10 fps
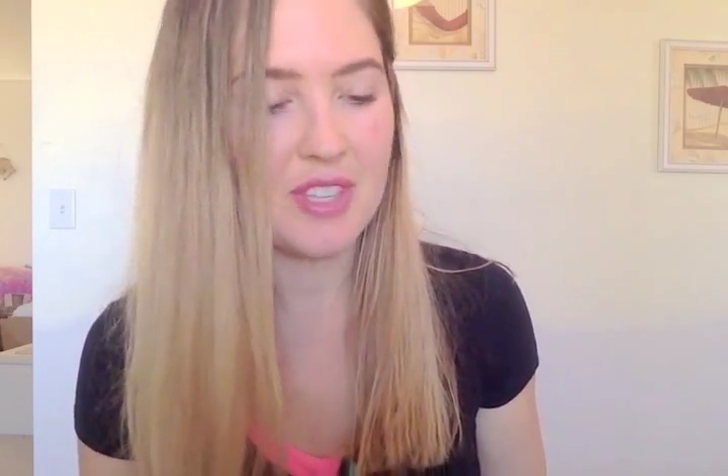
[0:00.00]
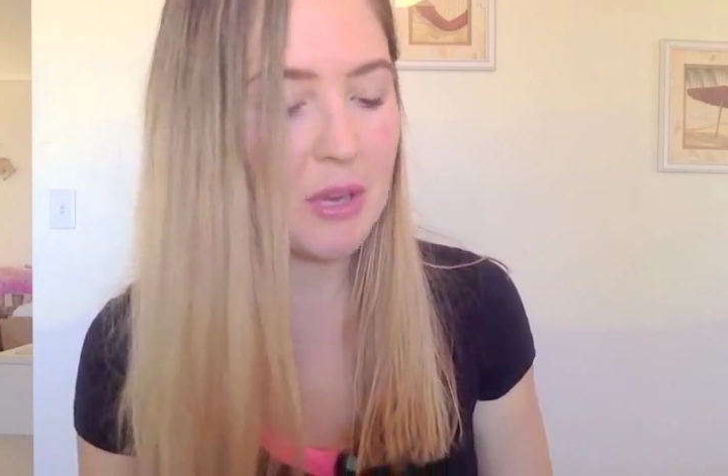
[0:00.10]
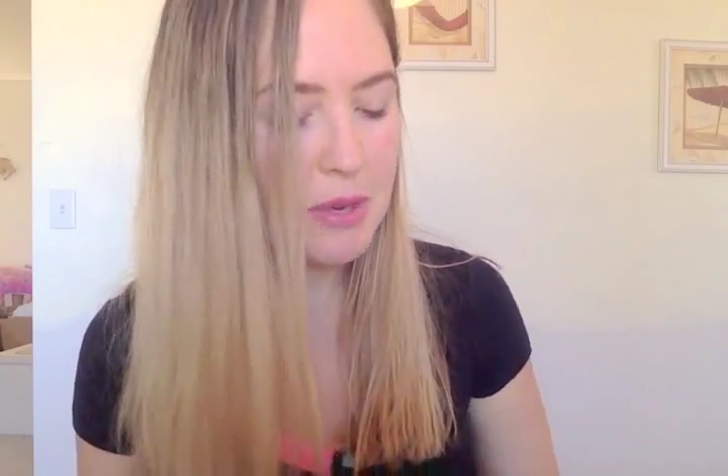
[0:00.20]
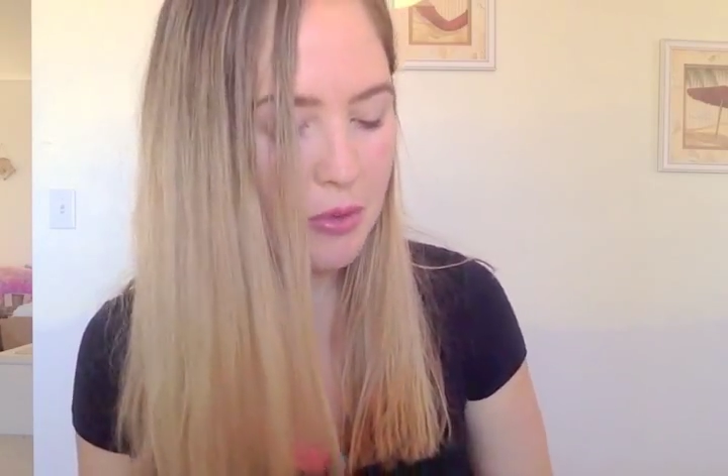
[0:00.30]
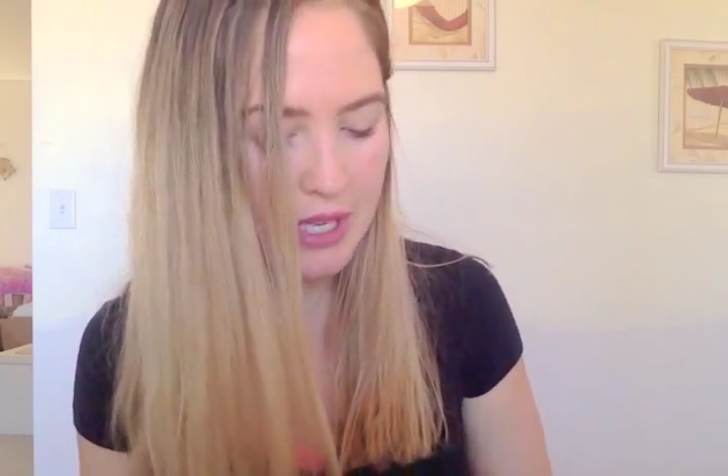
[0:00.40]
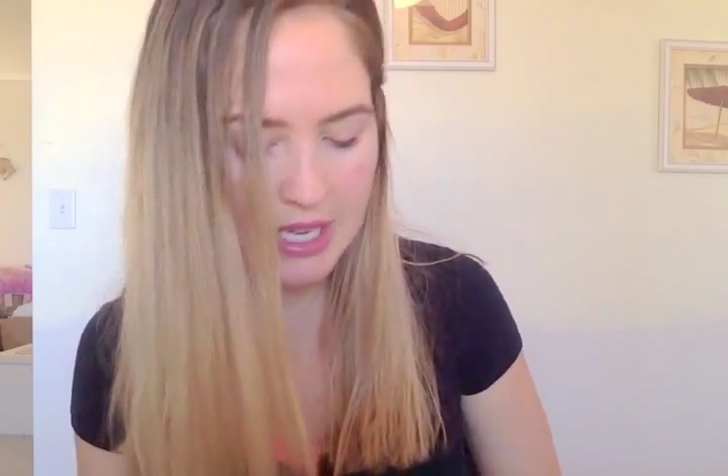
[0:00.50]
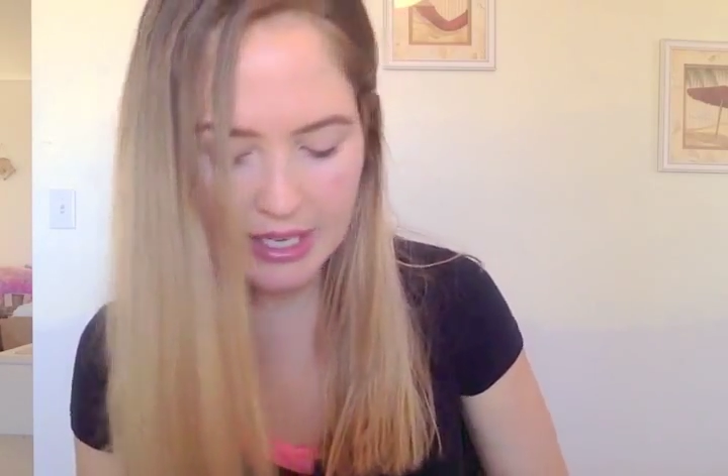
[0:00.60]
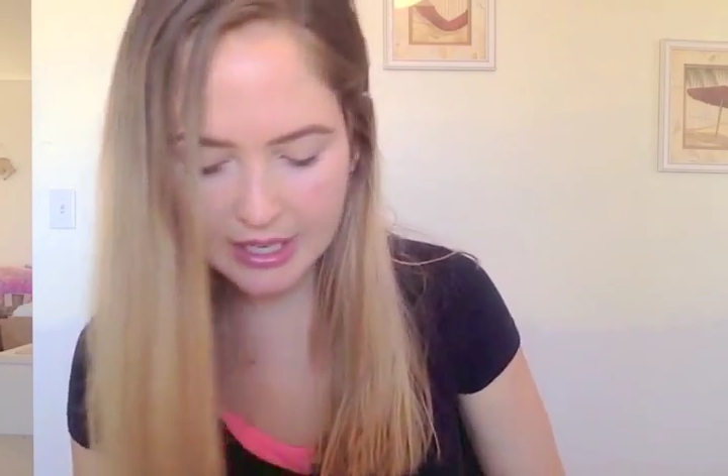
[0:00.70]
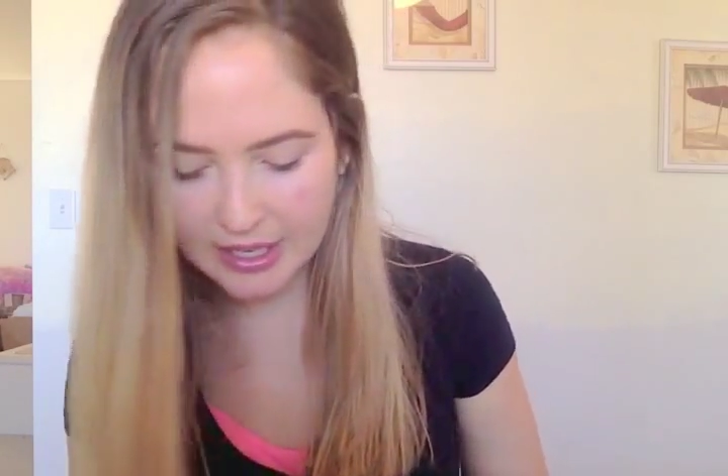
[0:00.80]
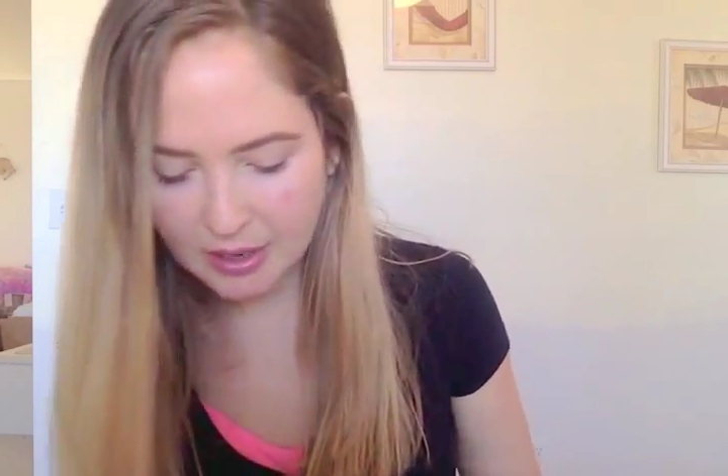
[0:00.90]
come here,
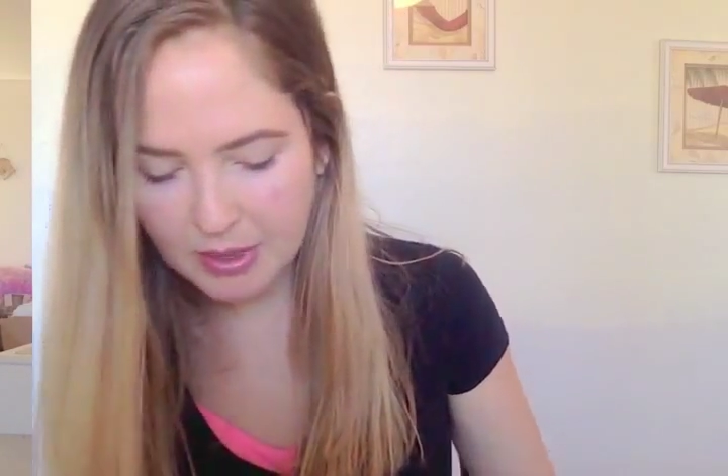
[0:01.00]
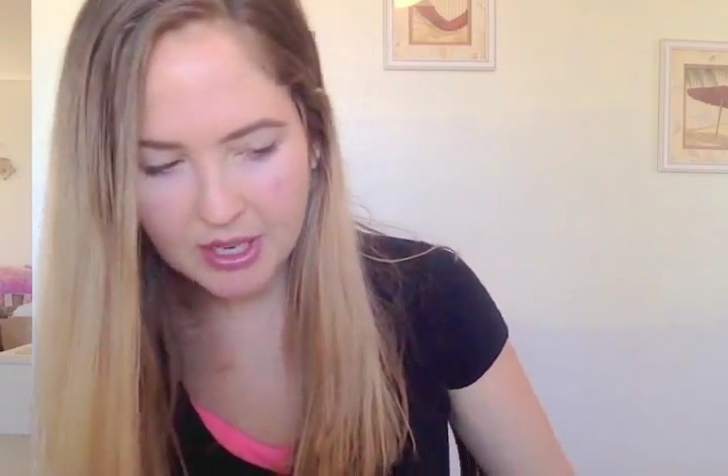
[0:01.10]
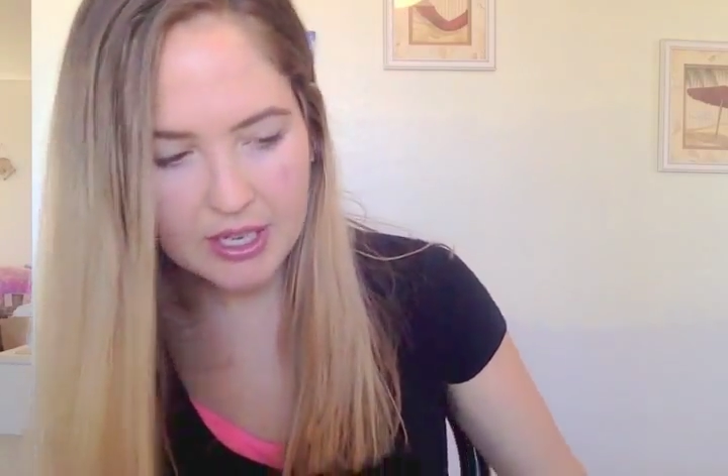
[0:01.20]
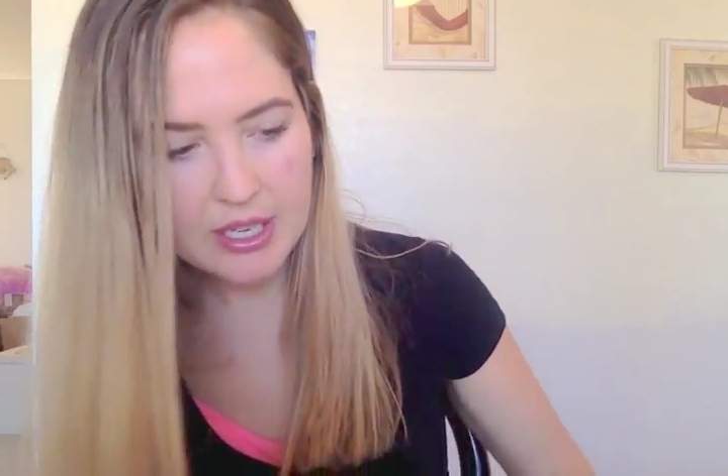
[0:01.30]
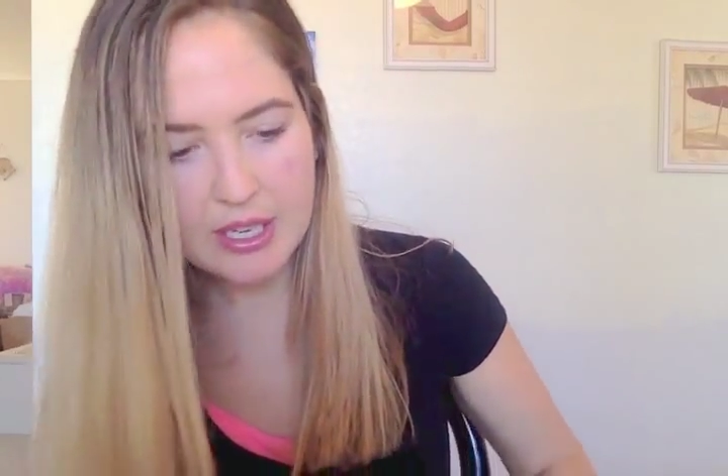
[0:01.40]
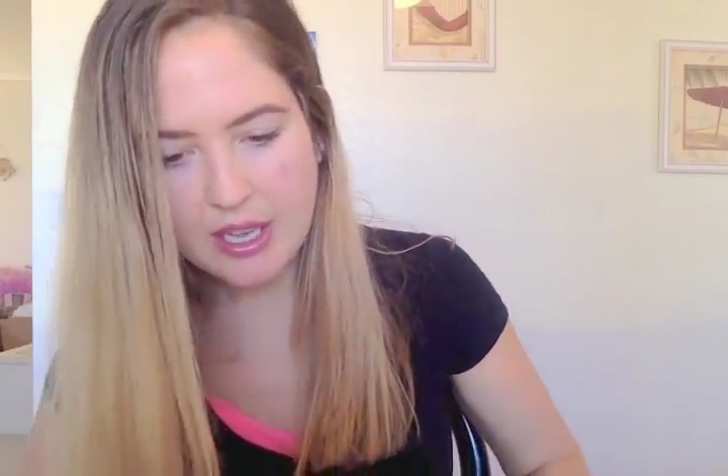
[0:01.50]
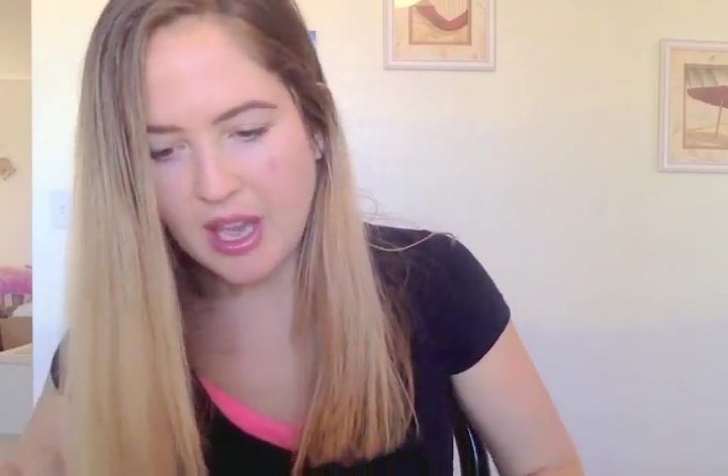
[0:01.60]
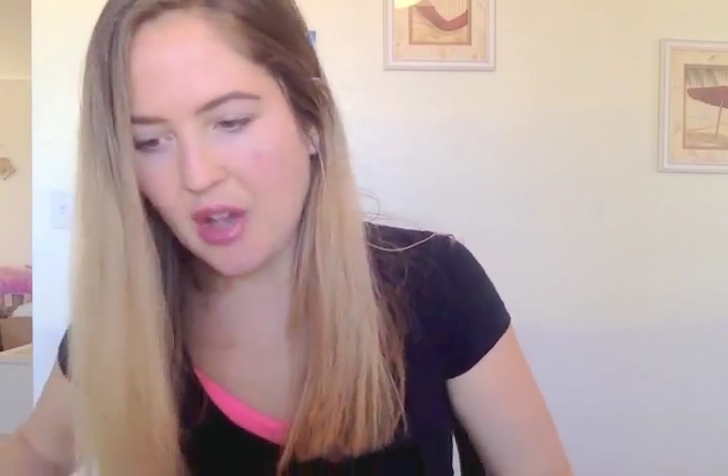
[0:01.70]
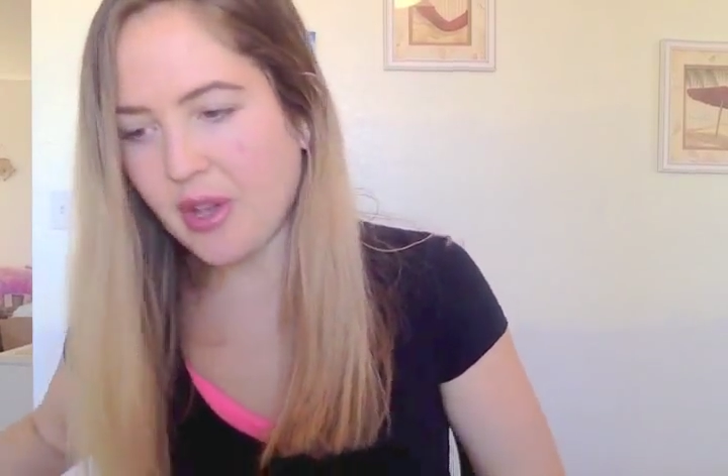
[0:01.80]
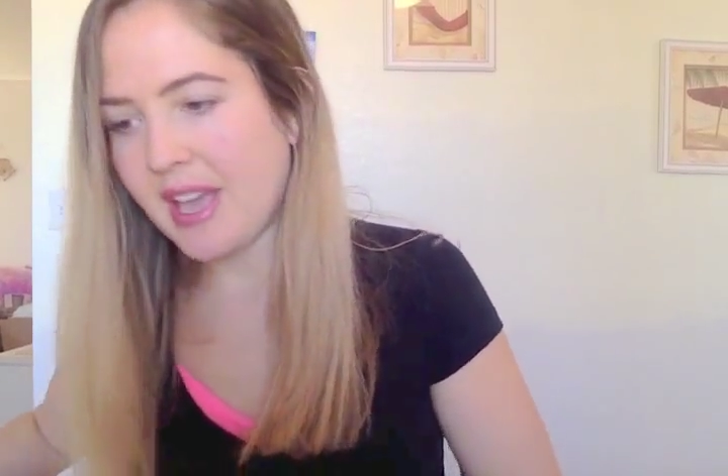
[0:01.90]
Winnie, come here.
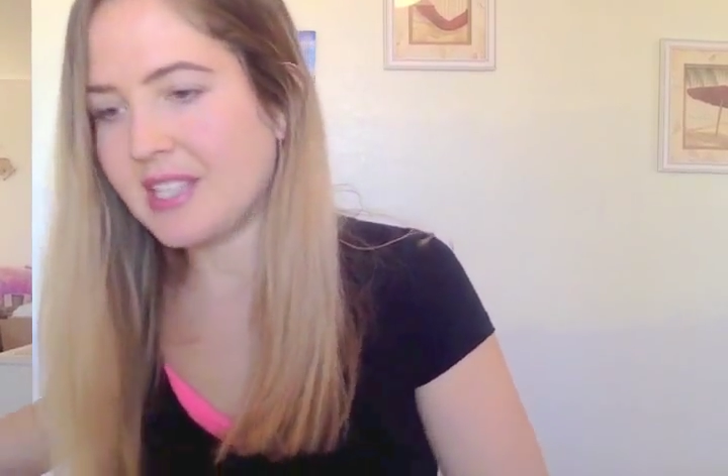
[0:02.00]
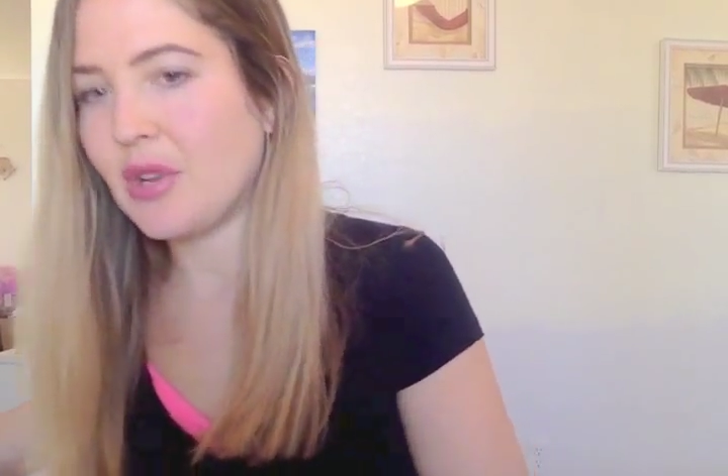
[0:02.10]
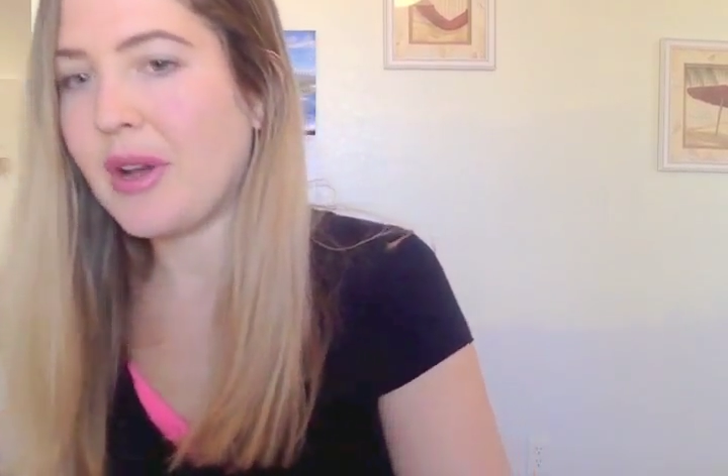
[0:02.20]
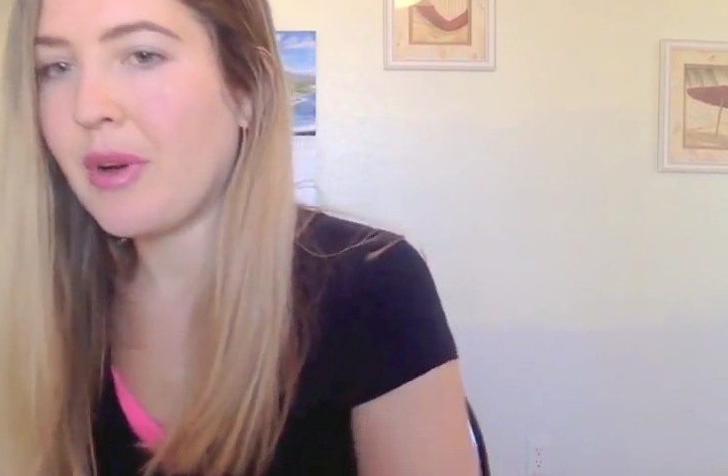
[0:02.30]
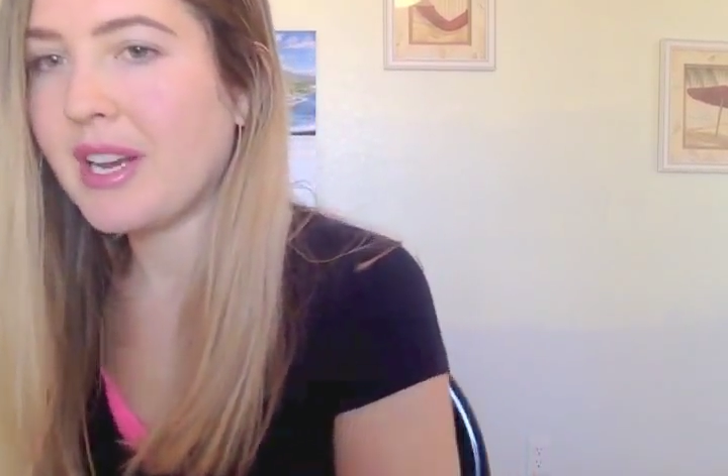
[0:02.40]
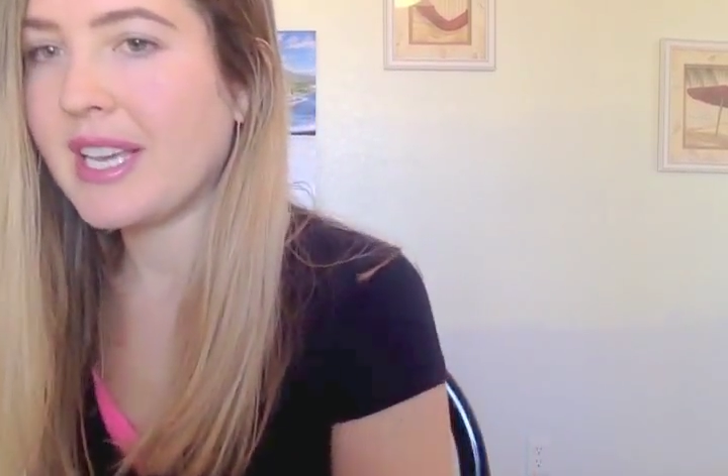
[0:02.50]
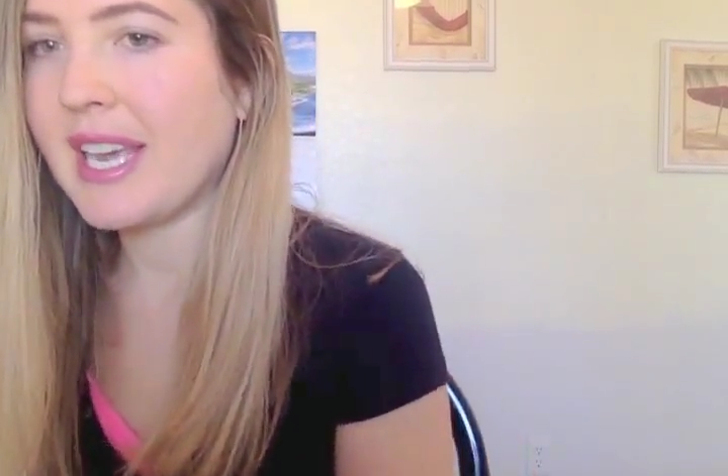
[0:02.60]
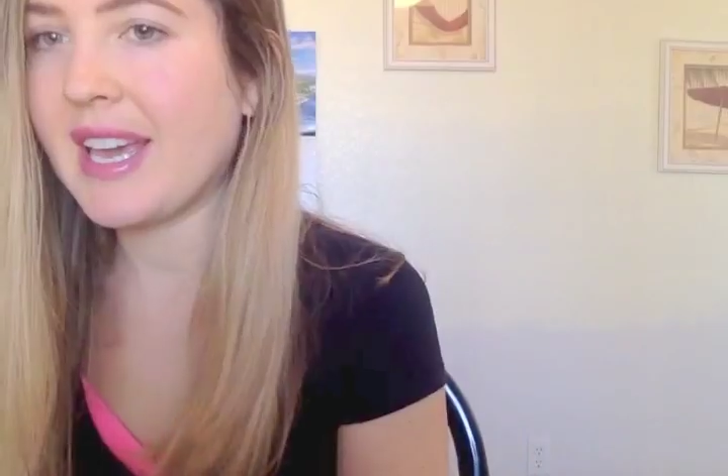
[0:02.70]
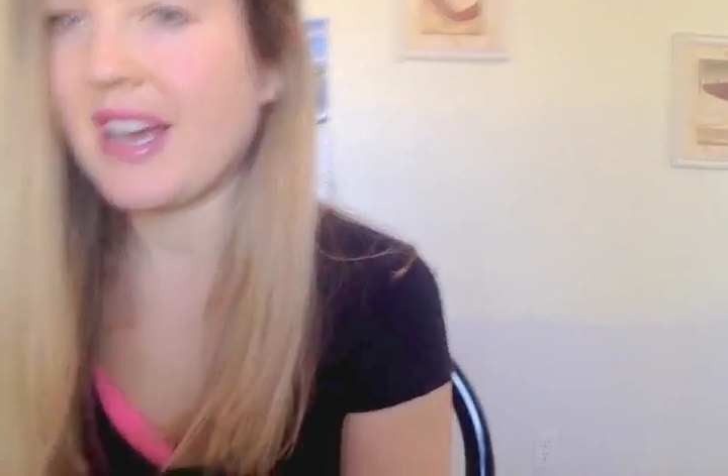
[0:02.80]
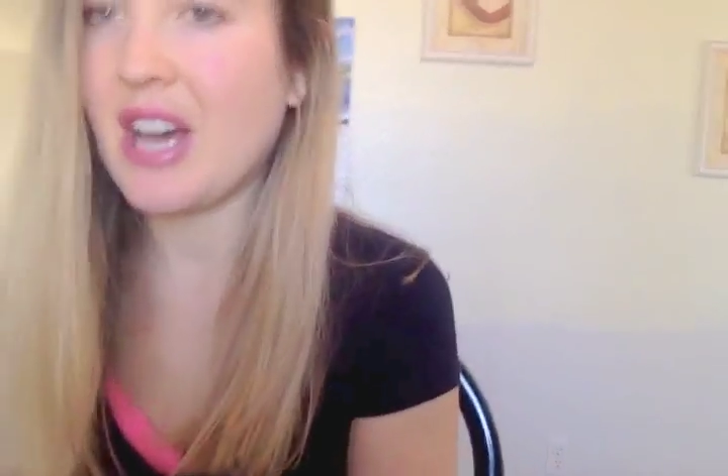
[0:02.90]
Okay, so I want to
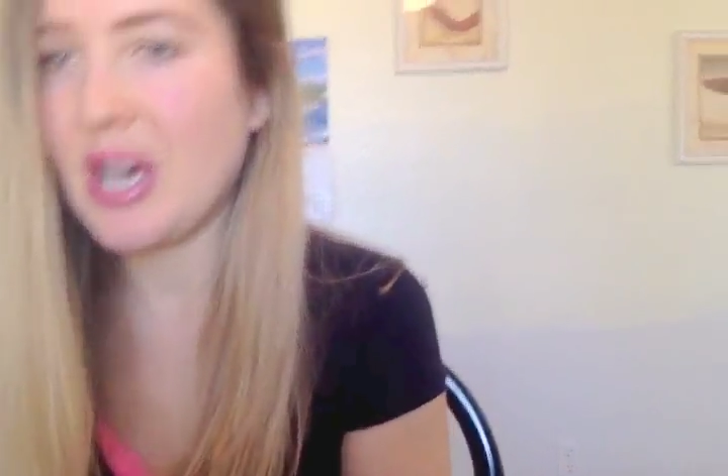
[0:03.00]
get,